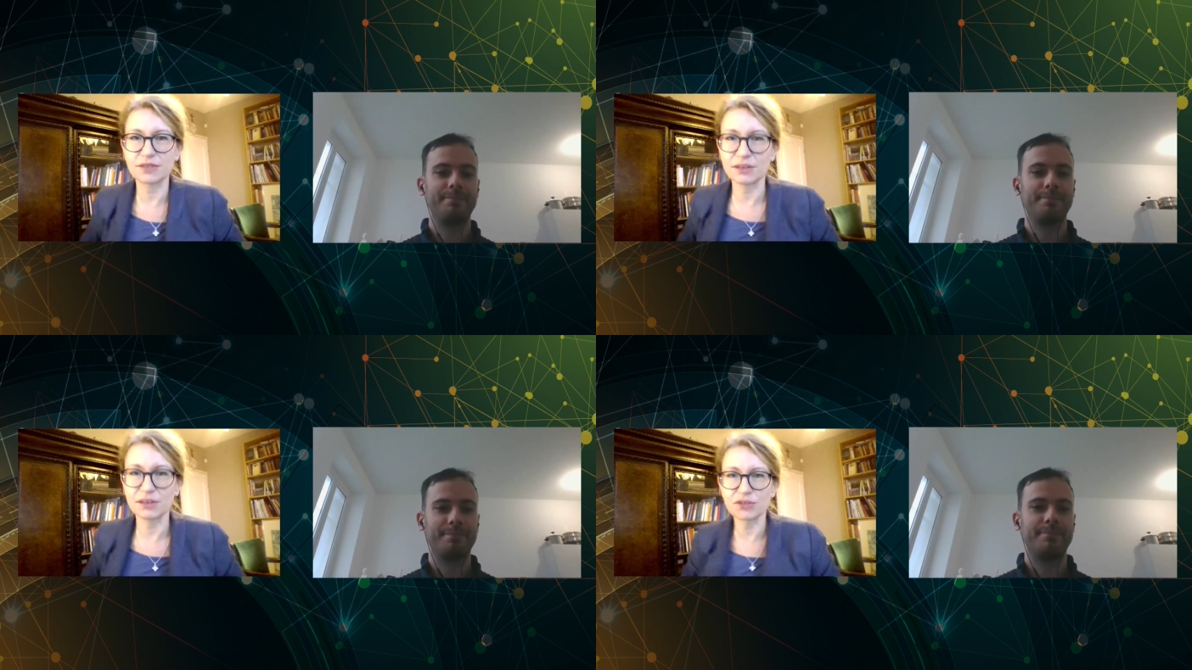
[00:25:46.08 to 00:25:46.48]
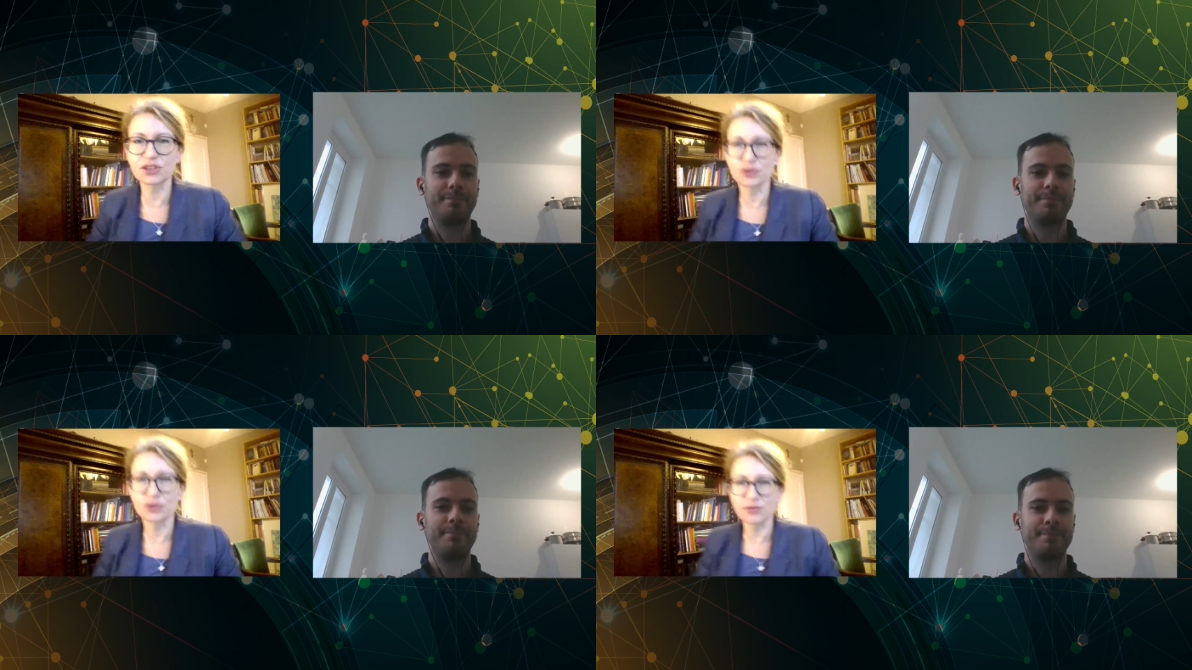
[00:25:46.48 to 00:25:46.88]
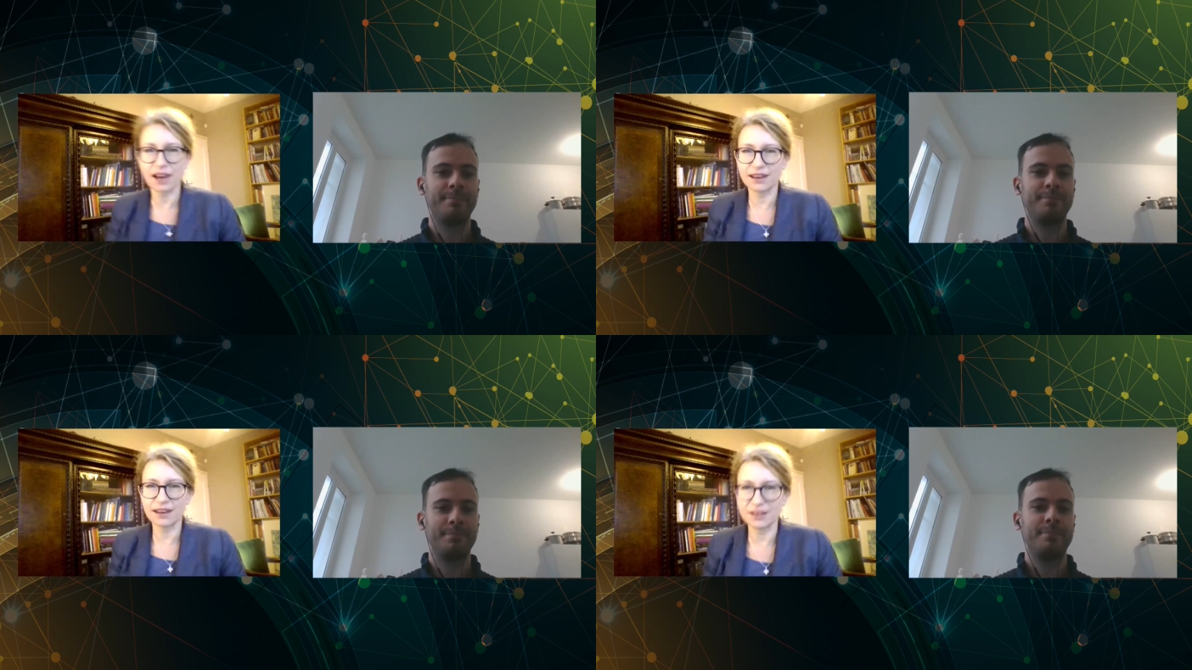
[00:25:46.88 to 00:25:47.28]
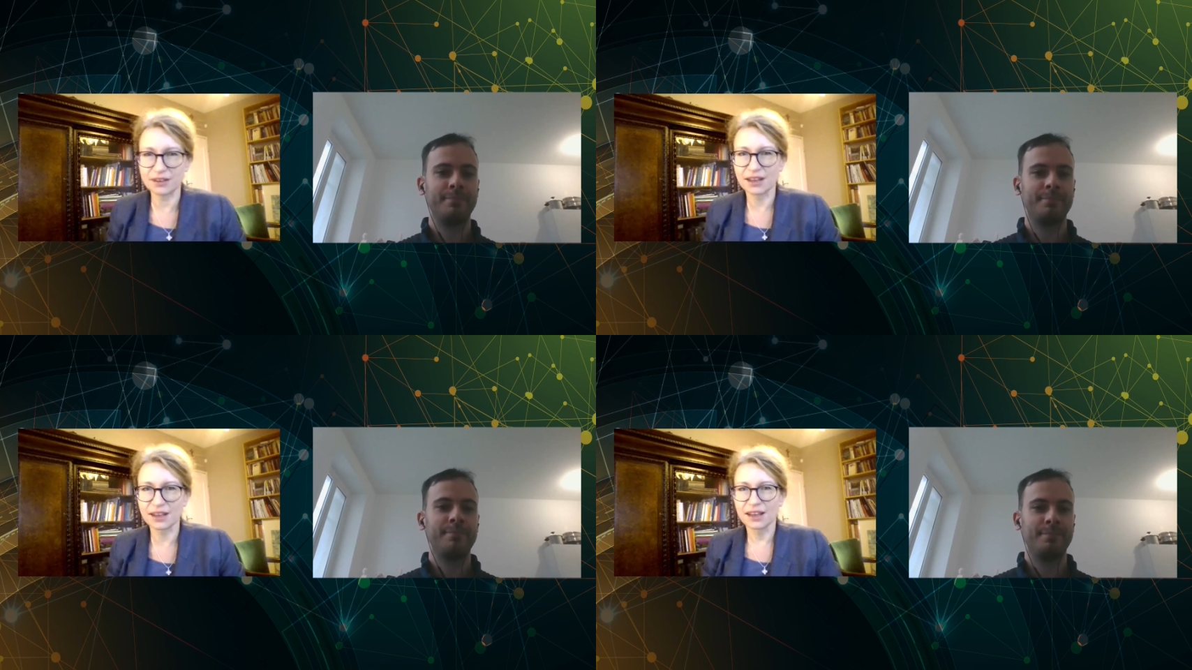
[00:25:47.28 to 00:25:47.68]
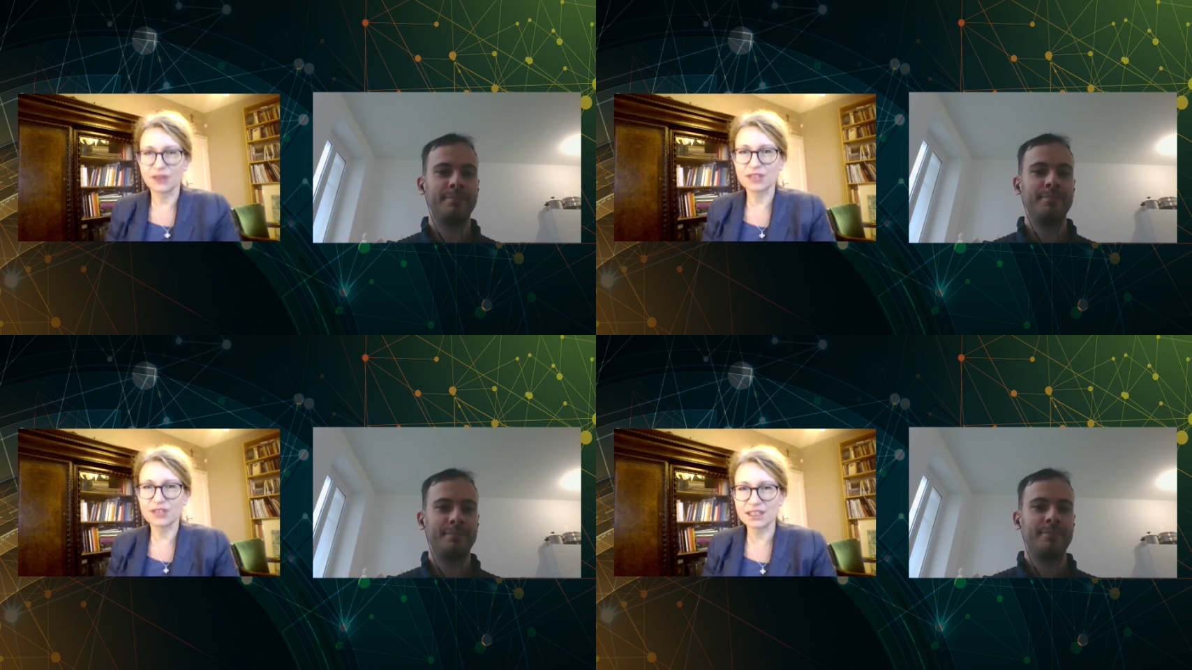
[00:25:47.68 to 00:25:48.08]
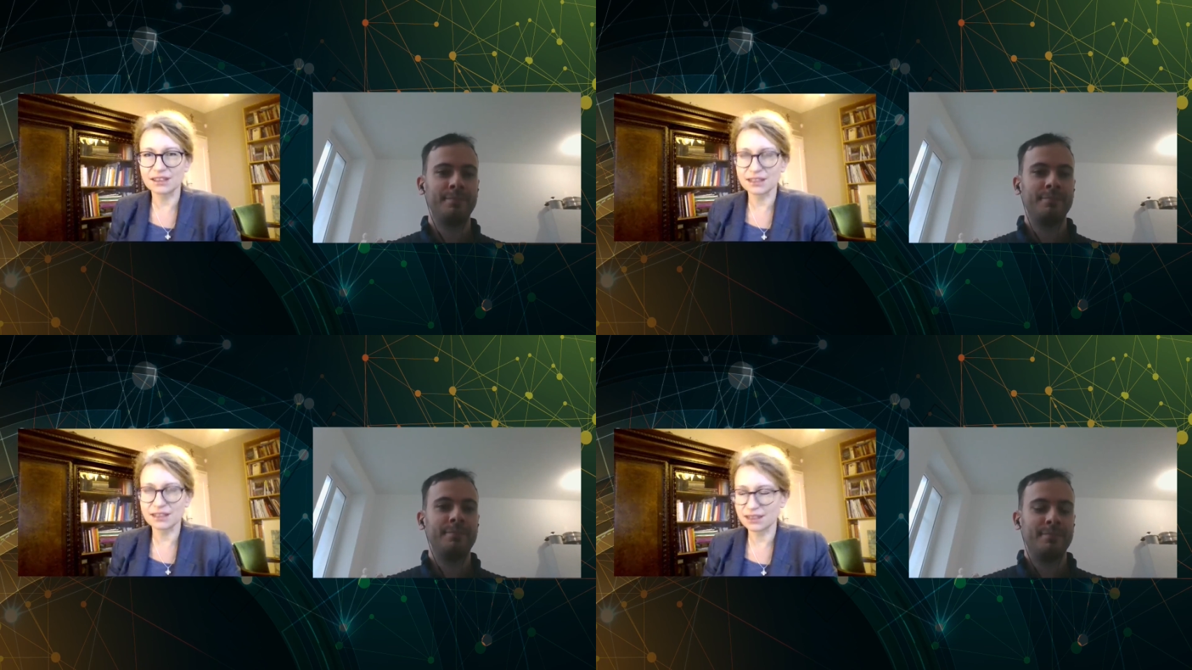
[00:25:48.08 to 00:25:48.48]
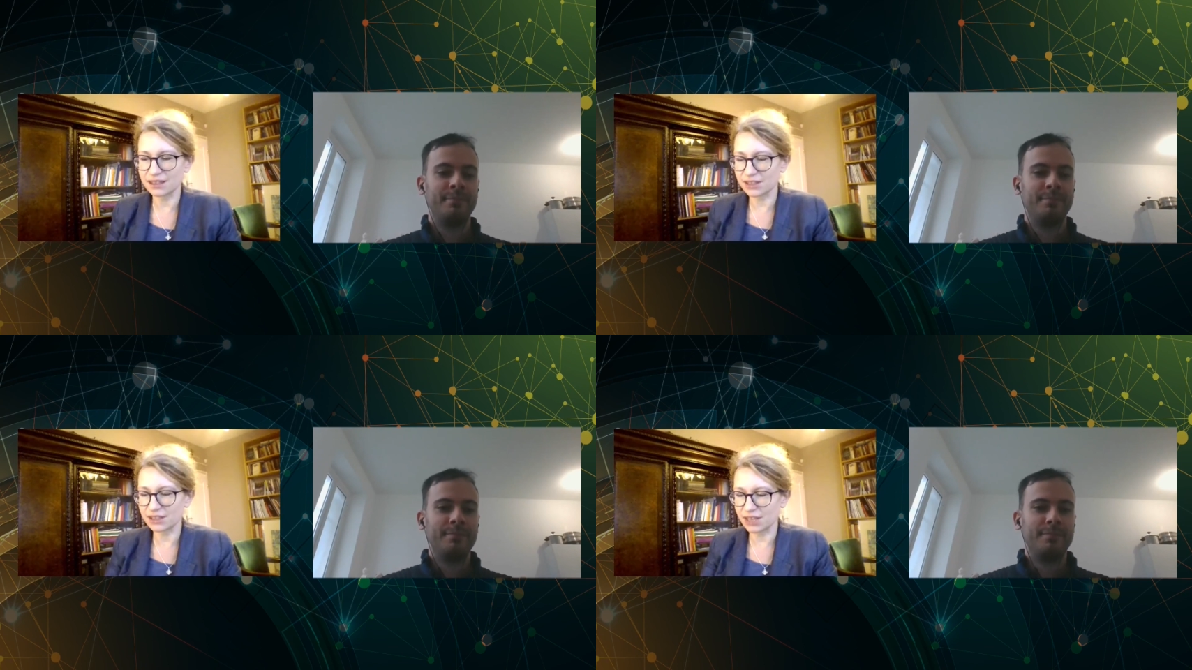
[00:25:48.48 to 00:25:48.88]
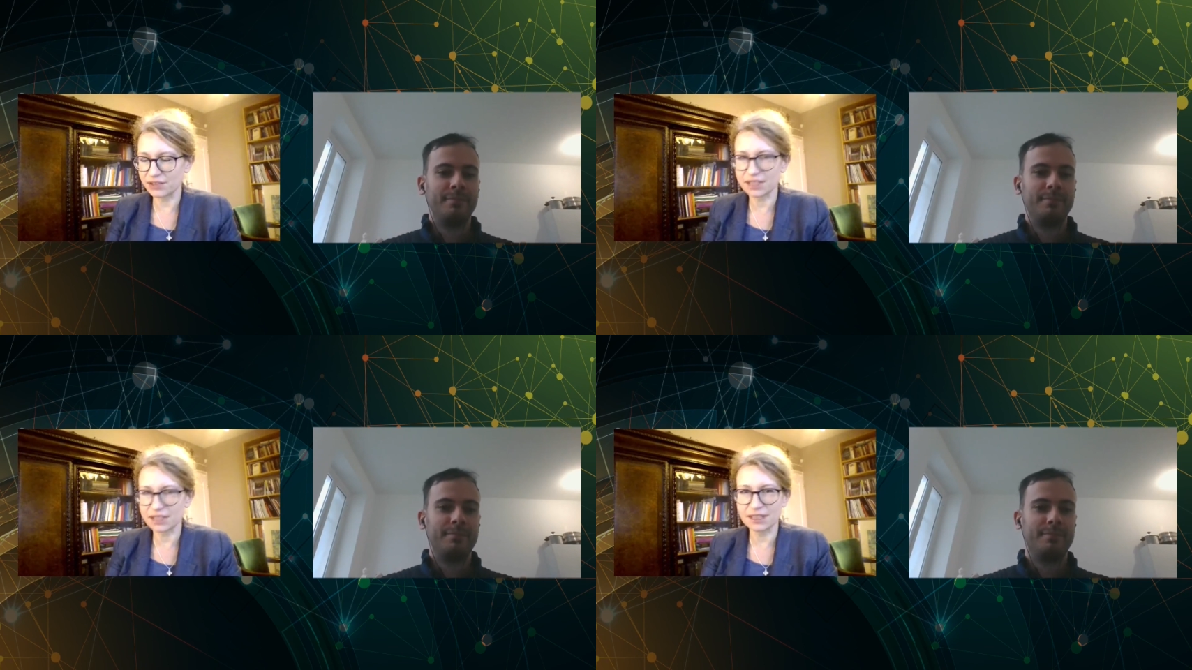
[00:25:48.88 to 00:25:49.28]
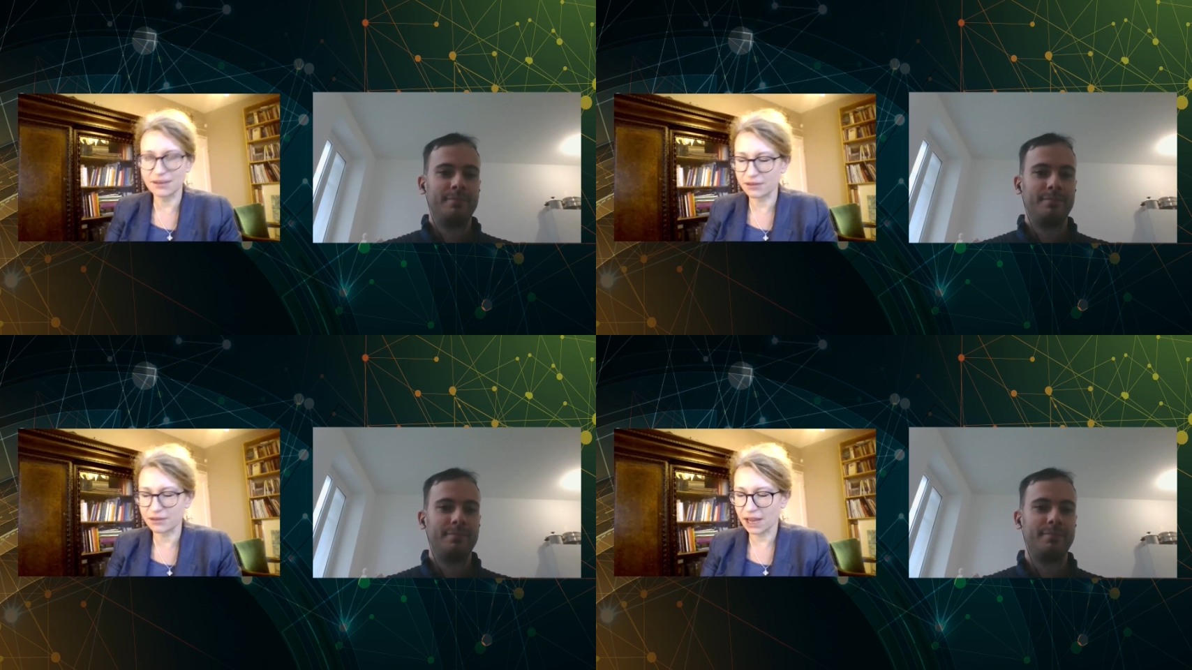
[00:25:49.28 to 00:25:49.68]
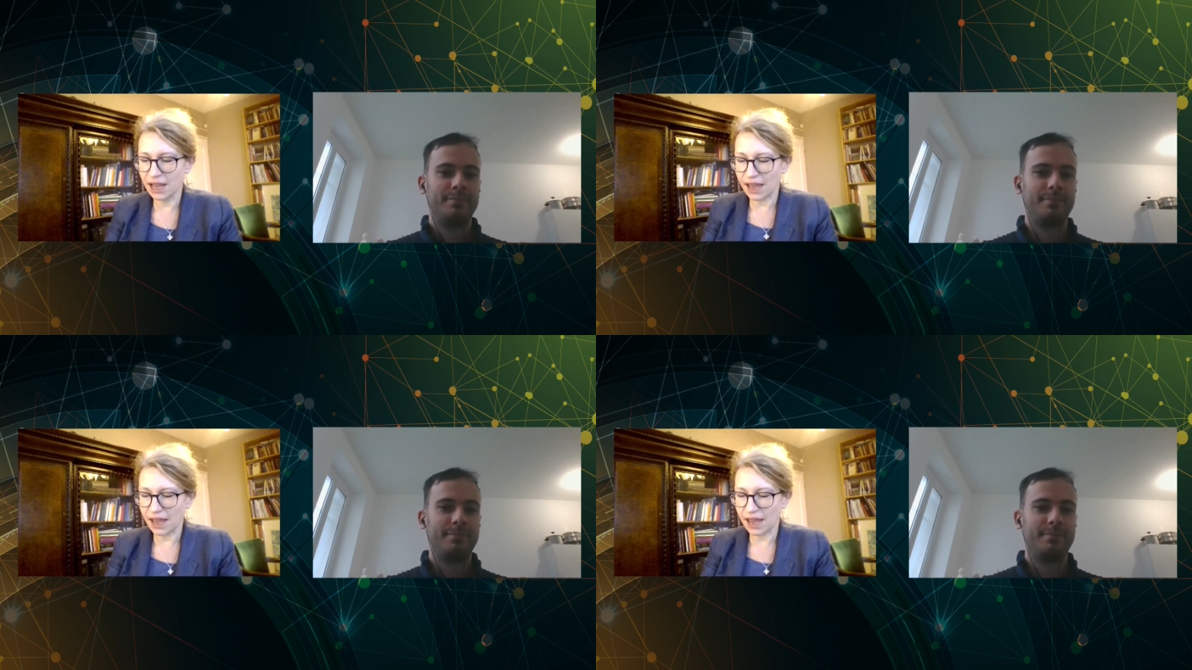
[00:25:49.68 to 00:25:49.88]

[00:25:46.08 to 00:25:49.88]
Speaker 1: you know, restoring you know standard healthcare services delivery.